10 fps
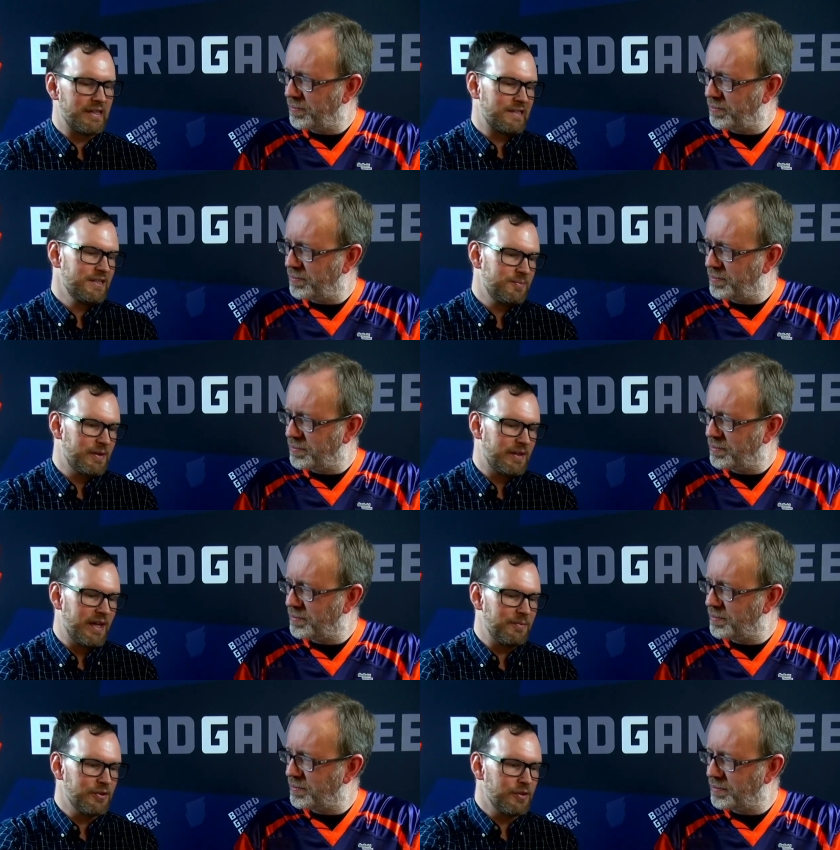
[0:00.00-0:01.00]
Speaker 1: a six-player
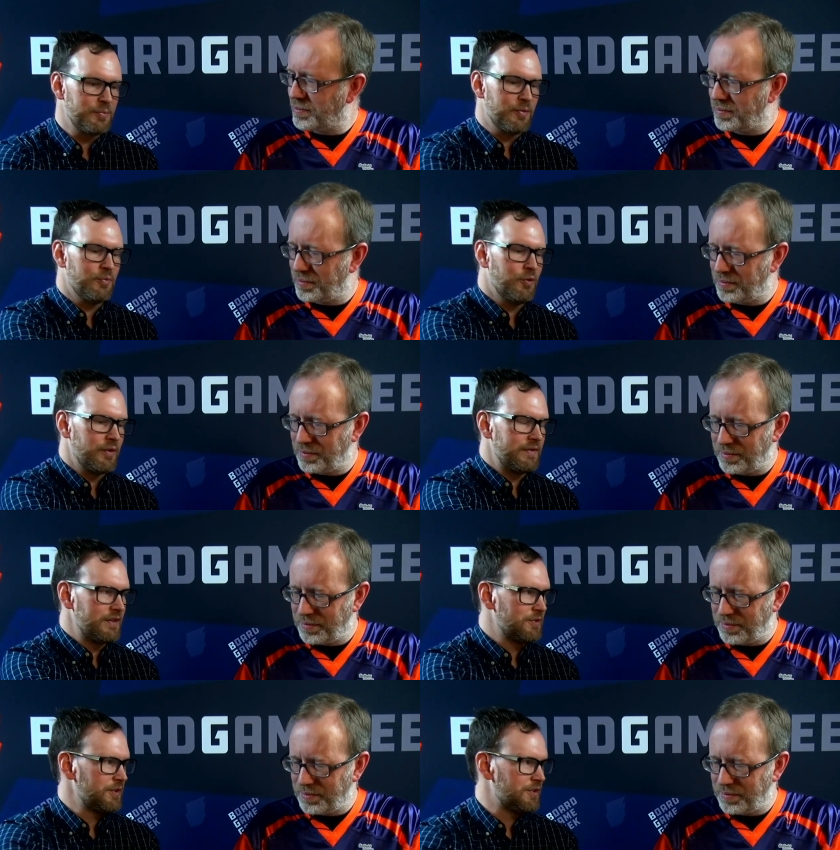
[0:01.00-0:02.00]
game, you're going to put more of these
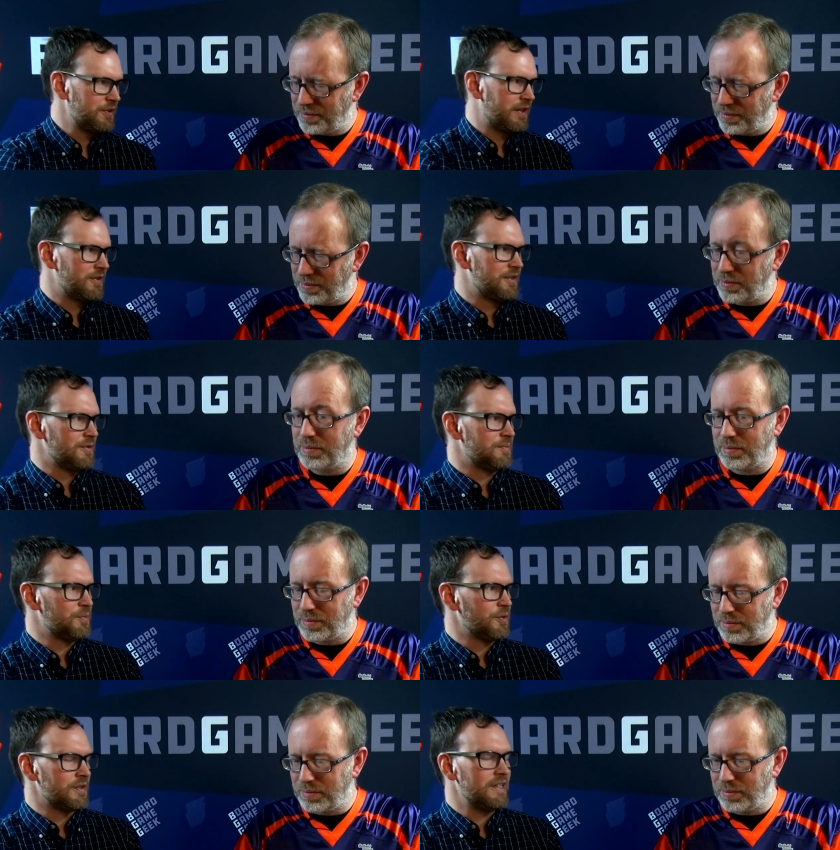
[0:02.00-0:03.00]
creatures out on the
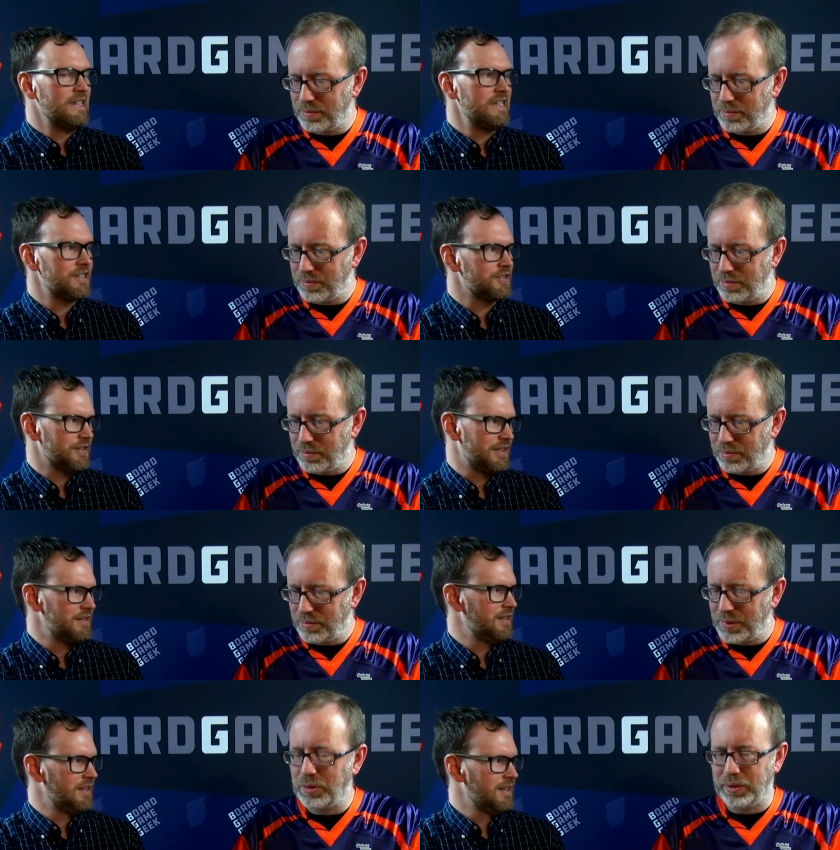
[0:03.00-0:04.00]
board initially.
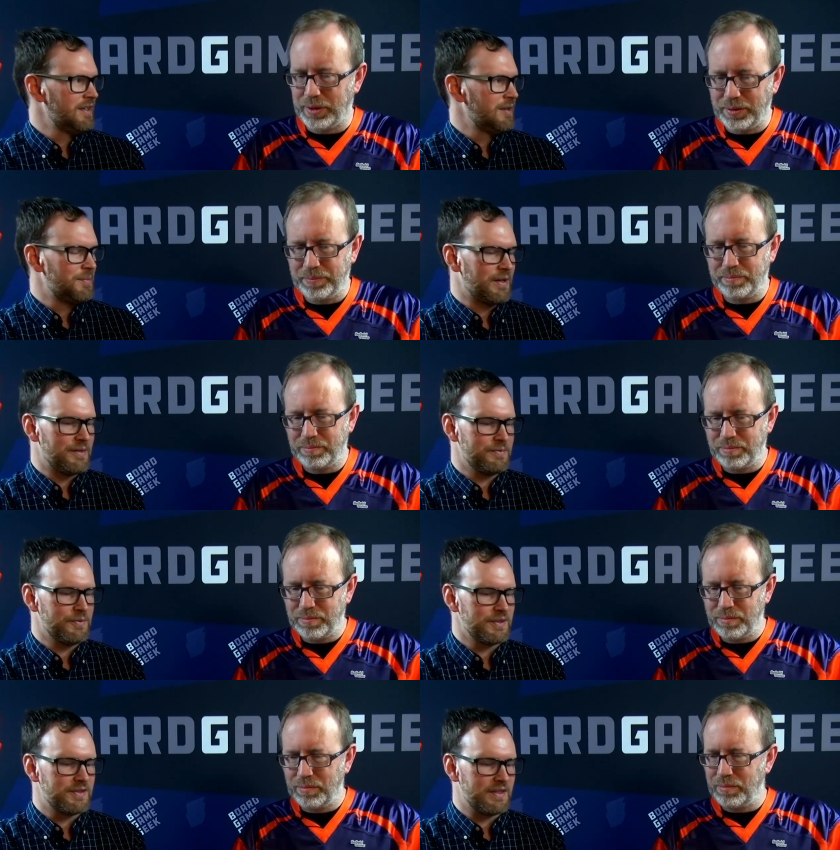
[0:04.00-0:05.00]
Okay. But
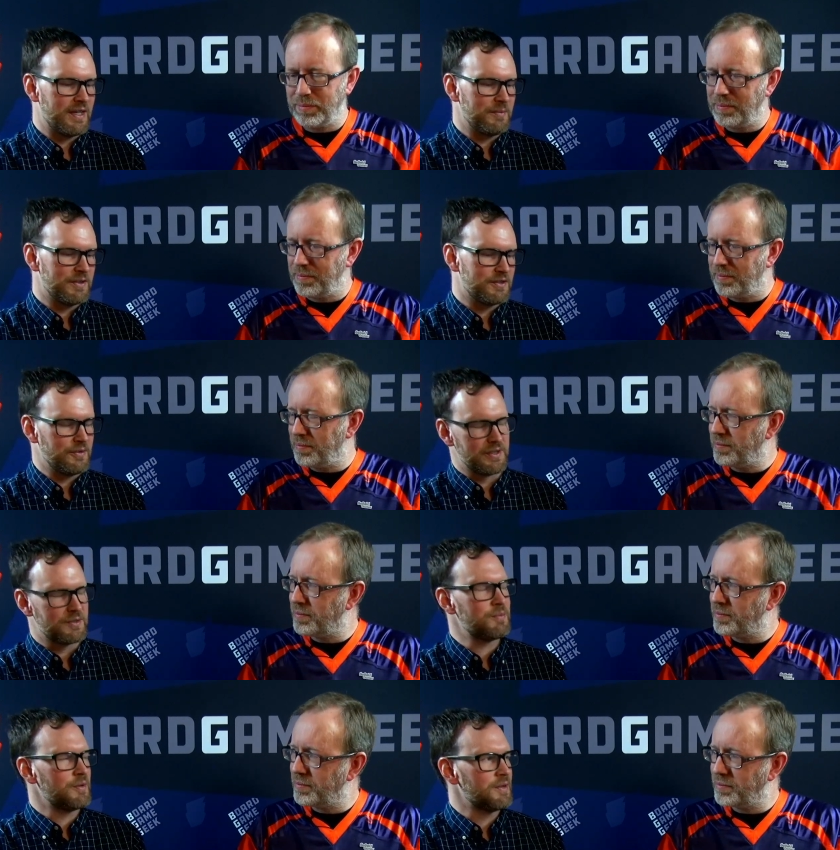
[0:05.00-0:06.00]
once the game gets
Speaker 2: going, it's
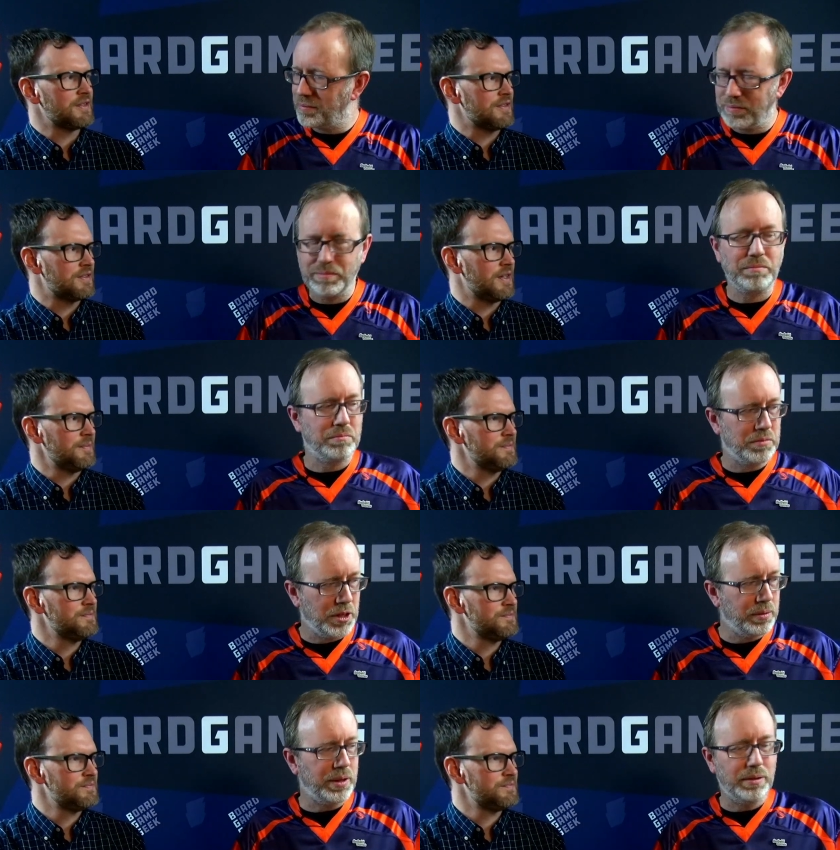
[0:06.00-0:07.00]
pretty much the same.
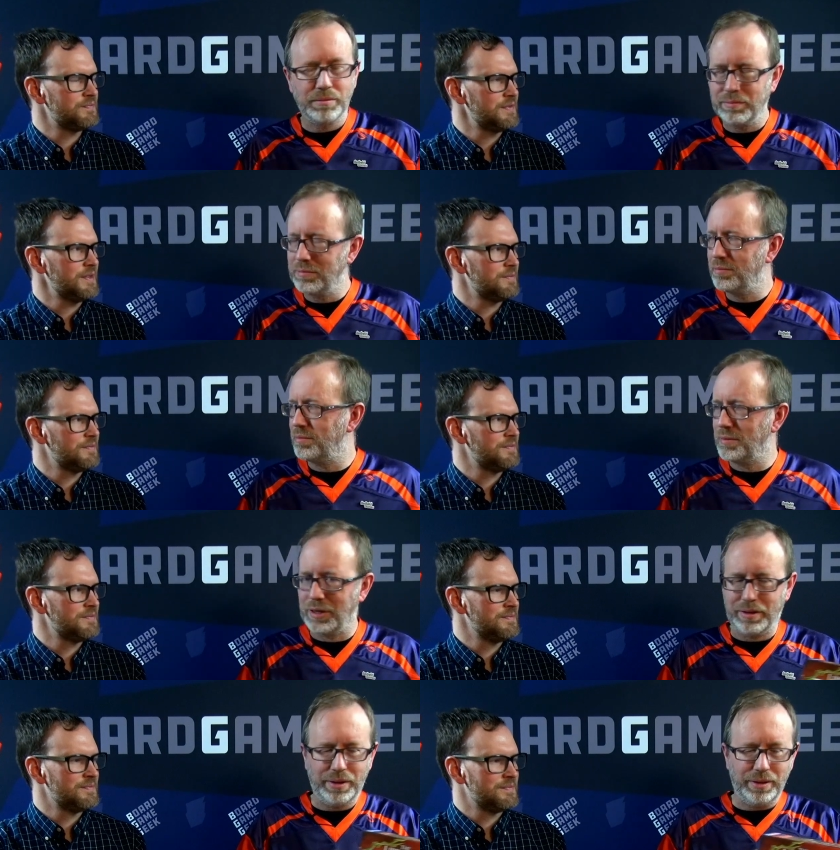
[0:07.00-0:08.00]
Okay. Yeah. All
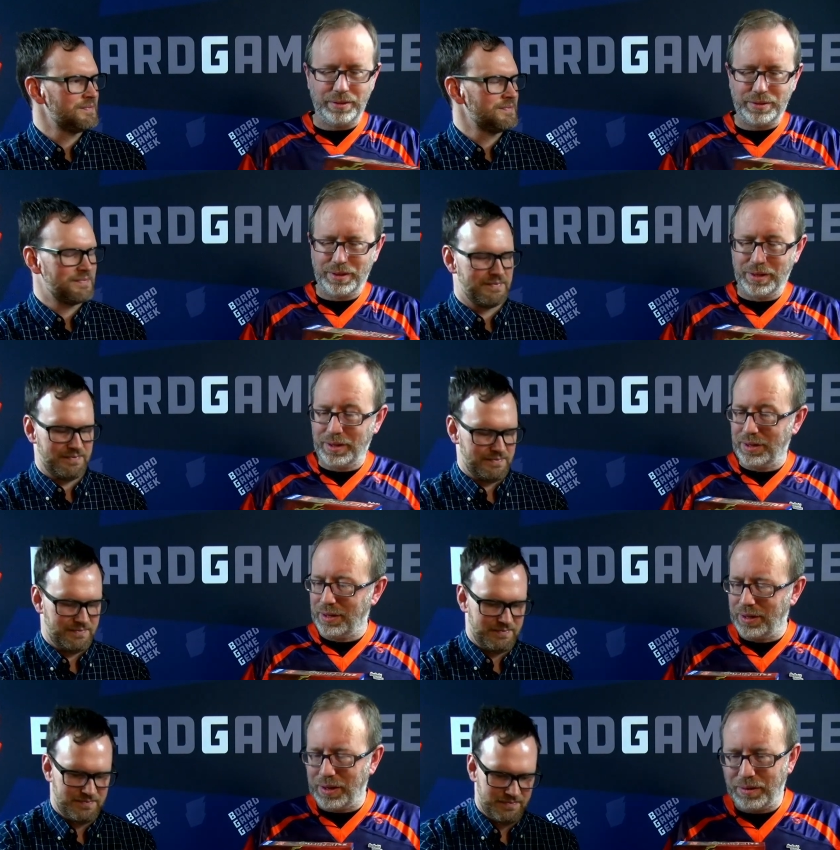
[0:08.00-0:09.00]
right.
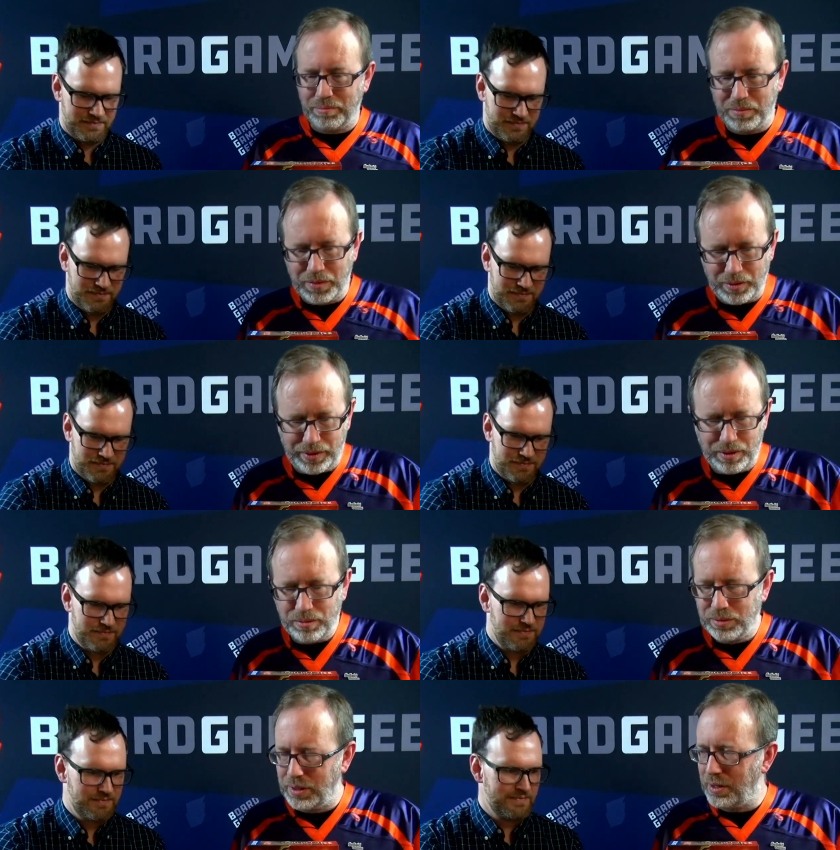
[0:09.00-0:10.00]
There we go.
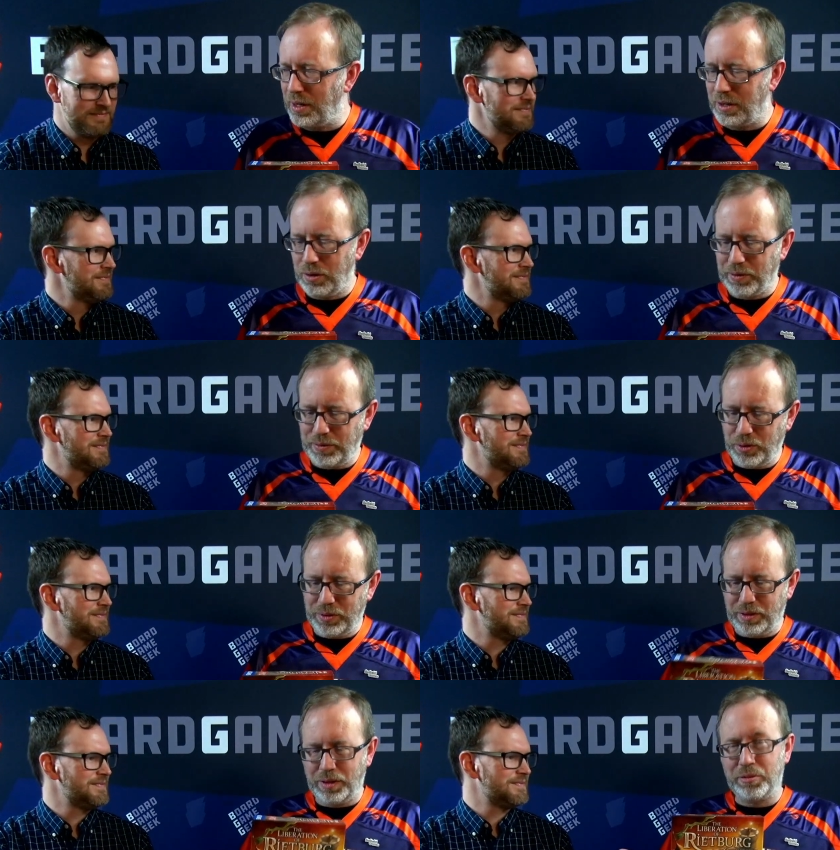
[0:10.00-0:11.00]
Uh, a review of
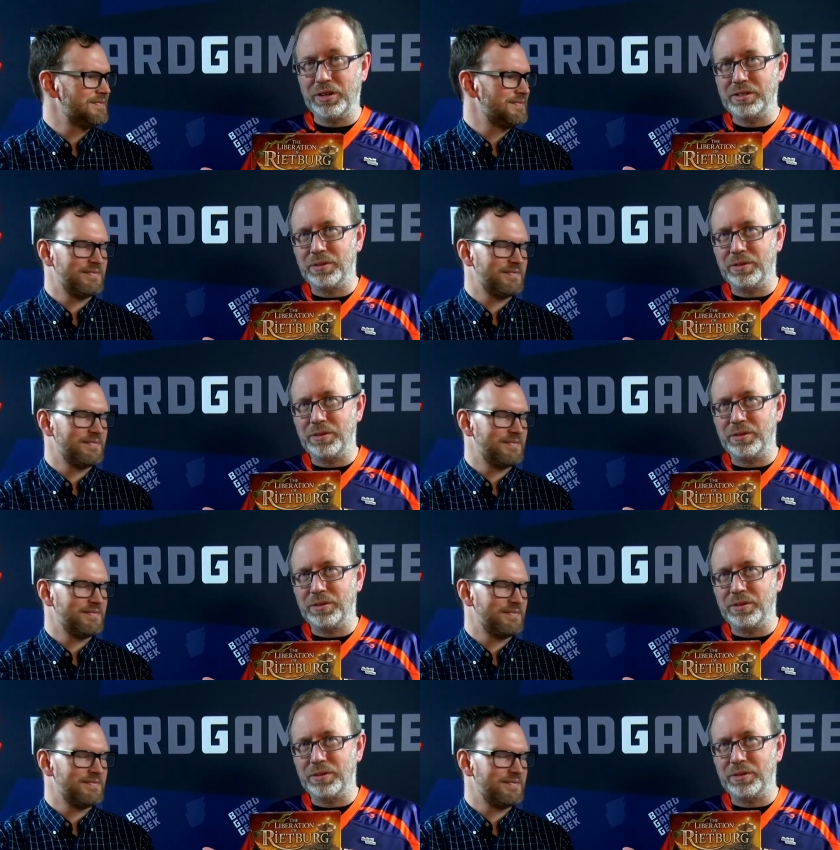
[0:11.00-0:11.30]
the Liberation